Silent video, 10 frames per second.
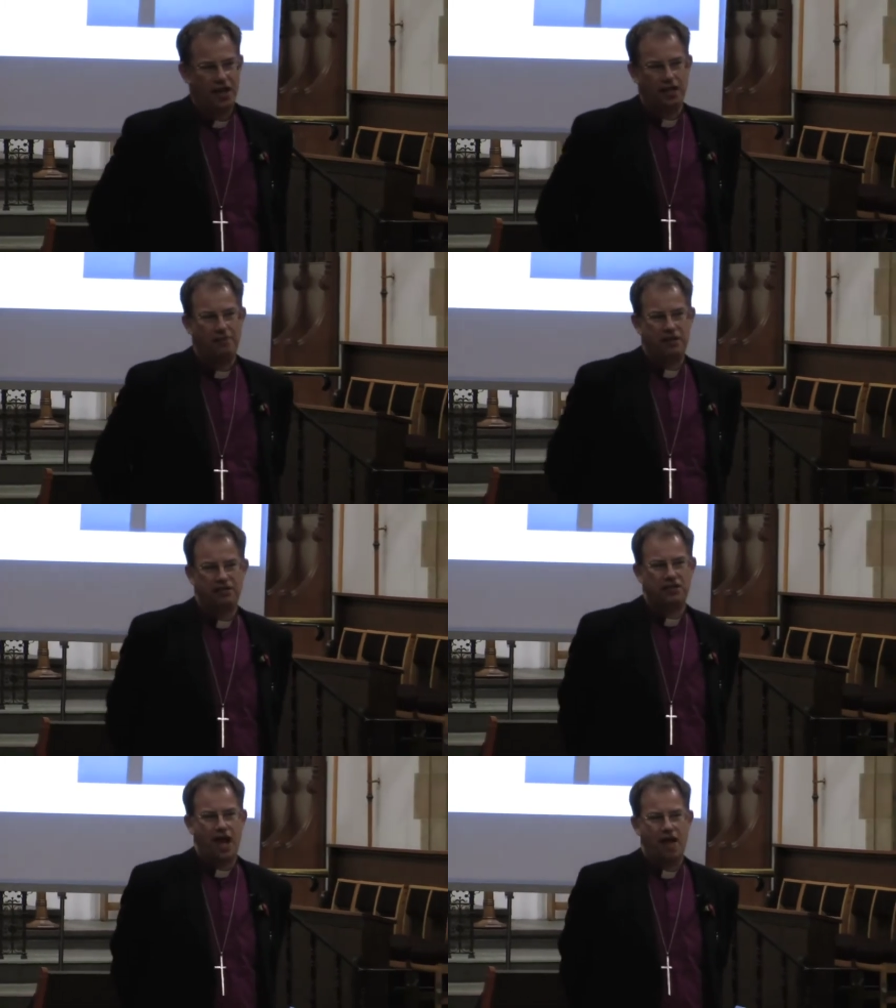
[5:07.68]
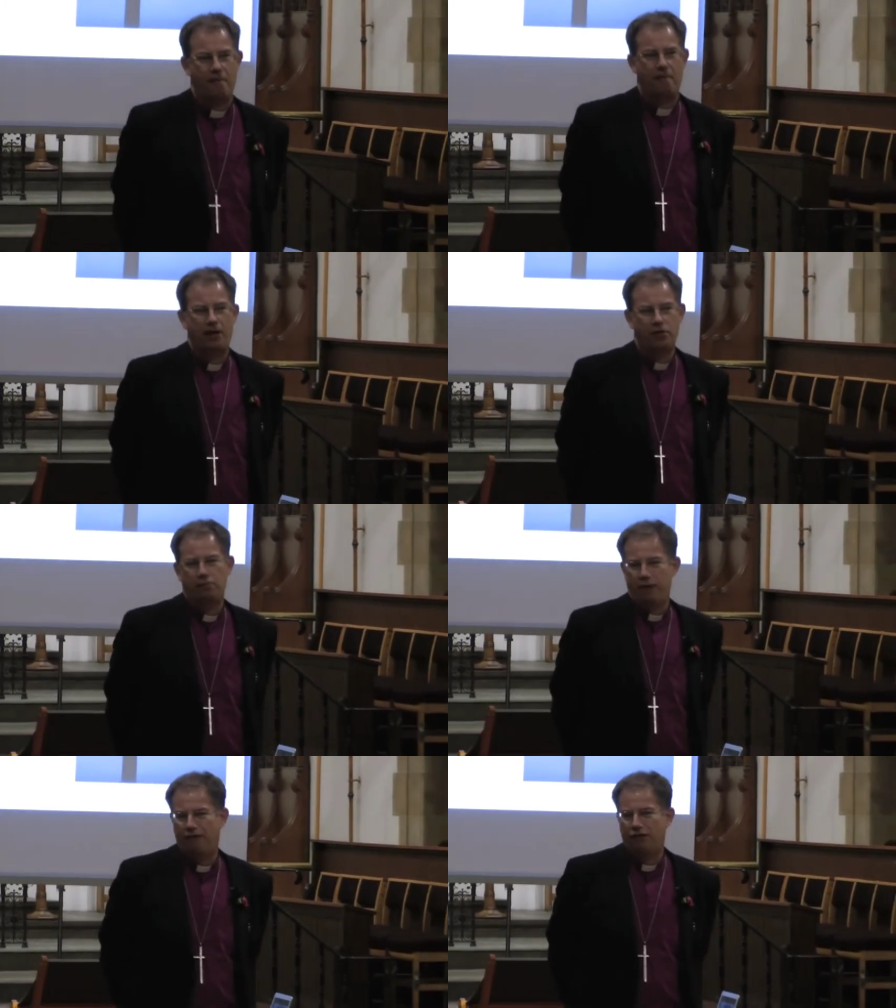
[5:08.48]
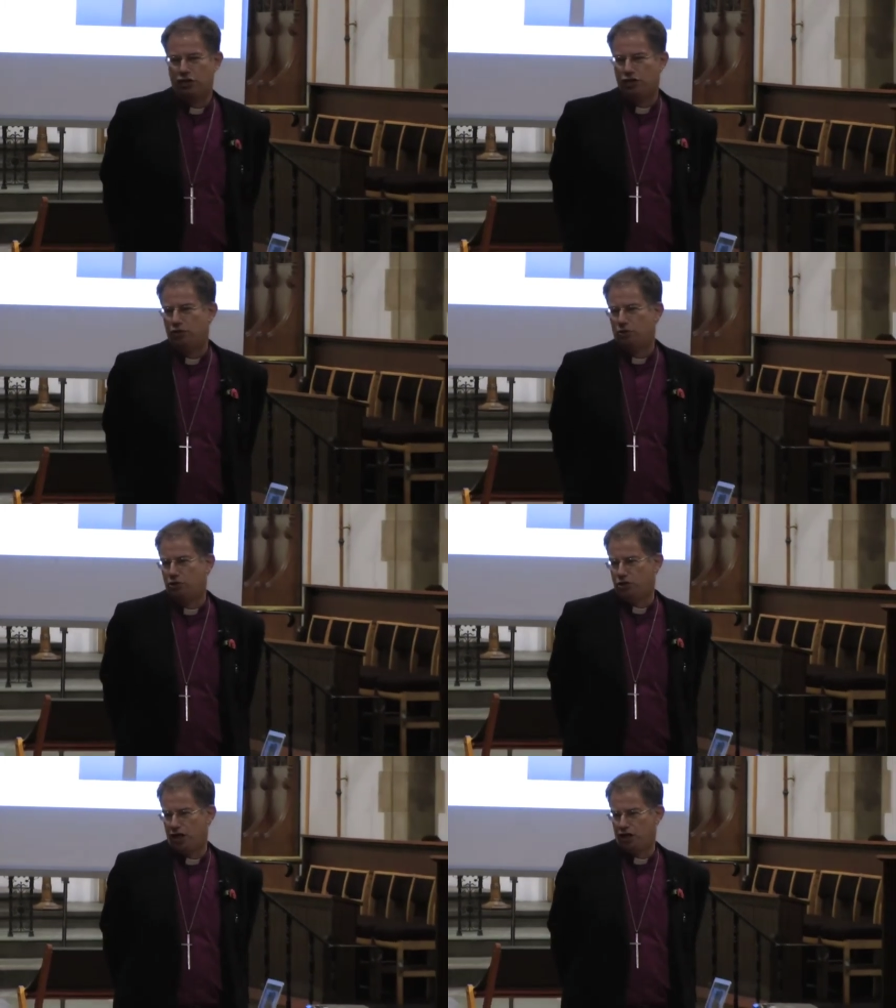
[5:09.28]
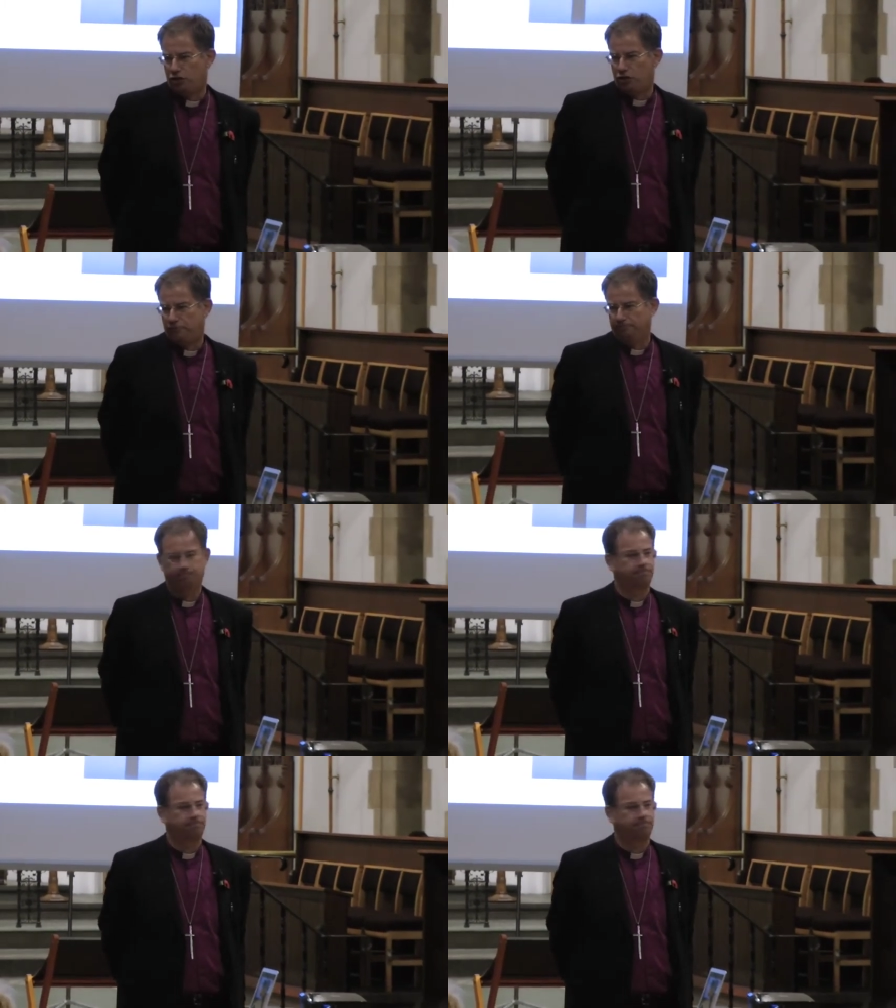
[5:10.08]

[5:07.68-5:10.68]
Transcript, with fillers: at the present time about your parish and your church?